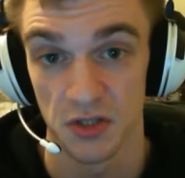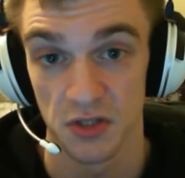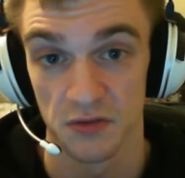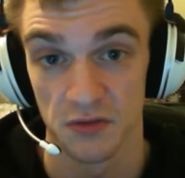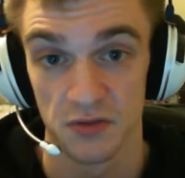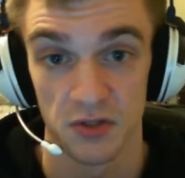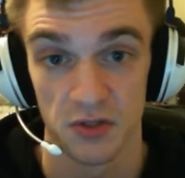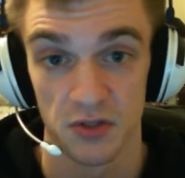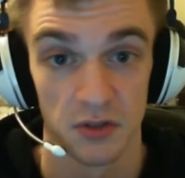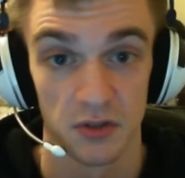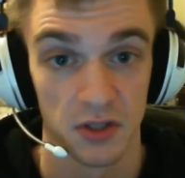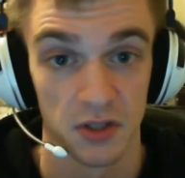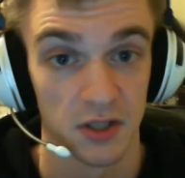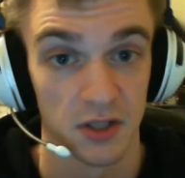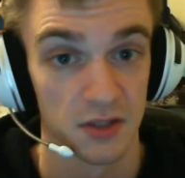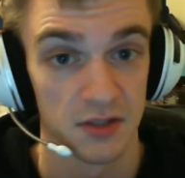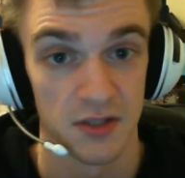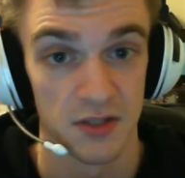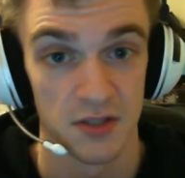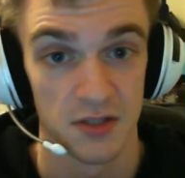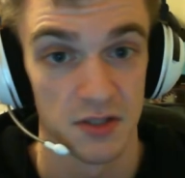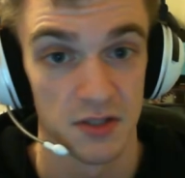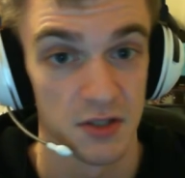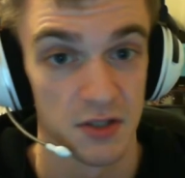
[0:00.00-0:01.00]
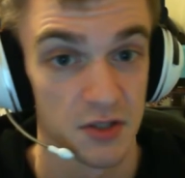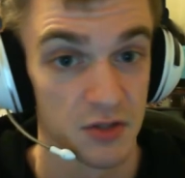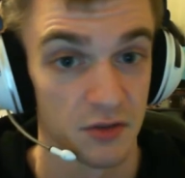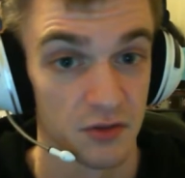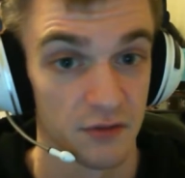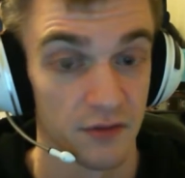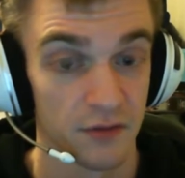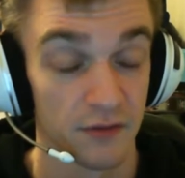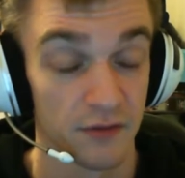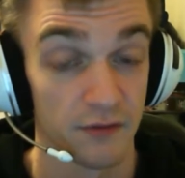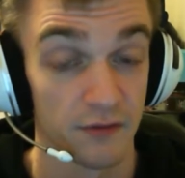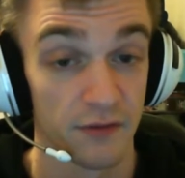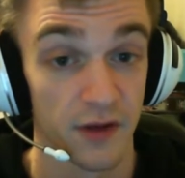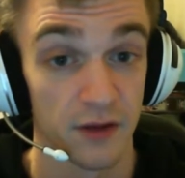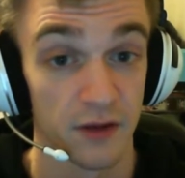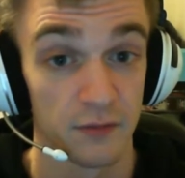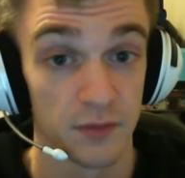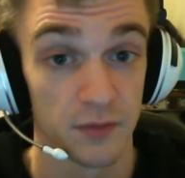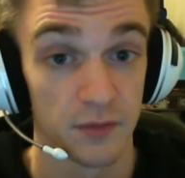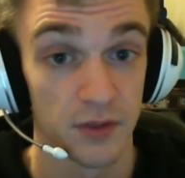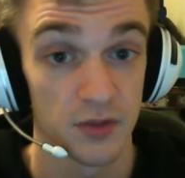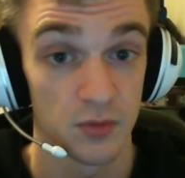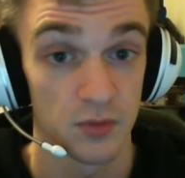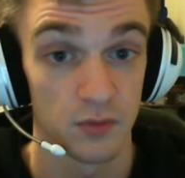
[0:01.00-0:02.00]
So you get the seize the initiative of
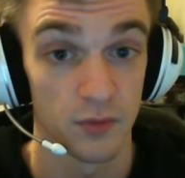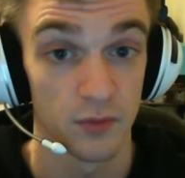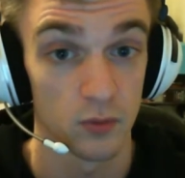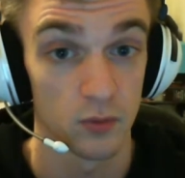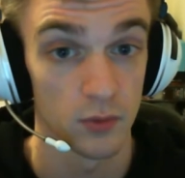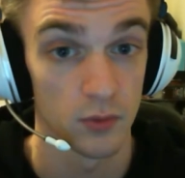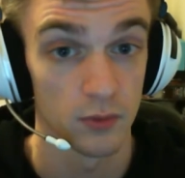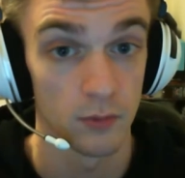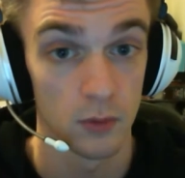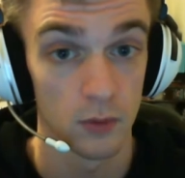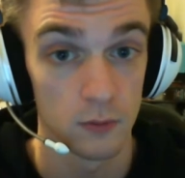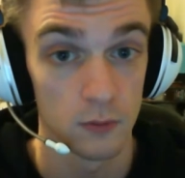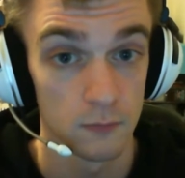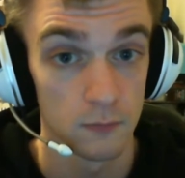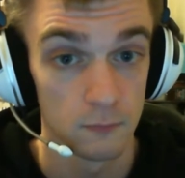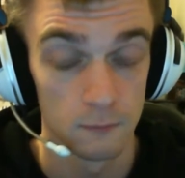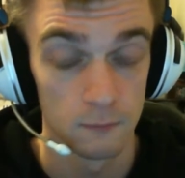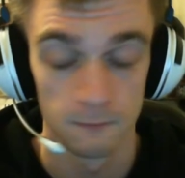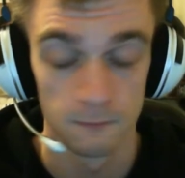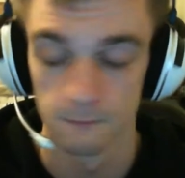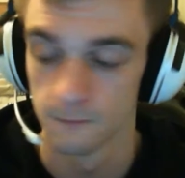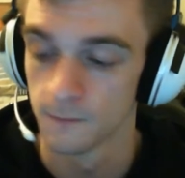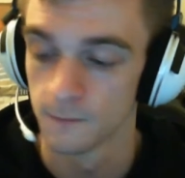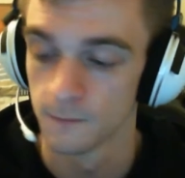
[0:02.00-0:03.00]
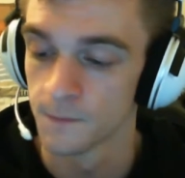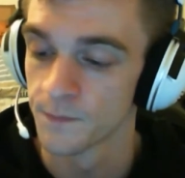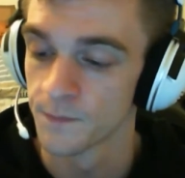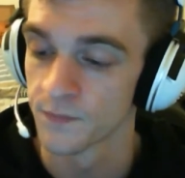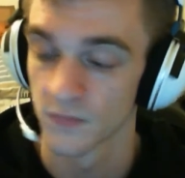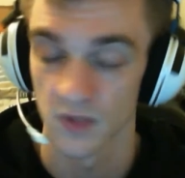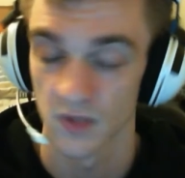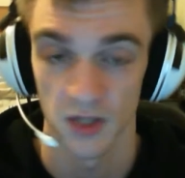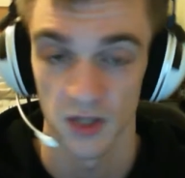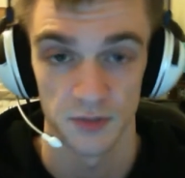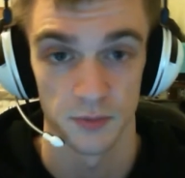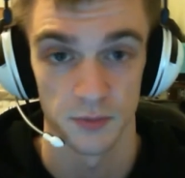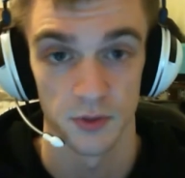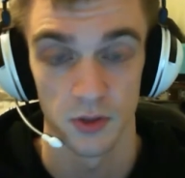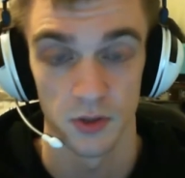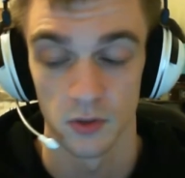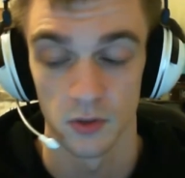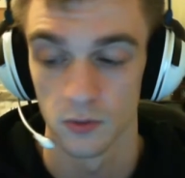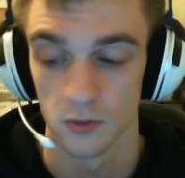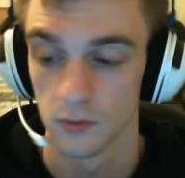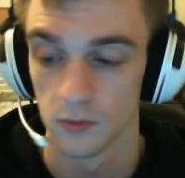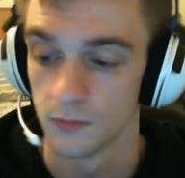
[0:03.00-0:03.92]
5+ with a reroll. That's pretty cool.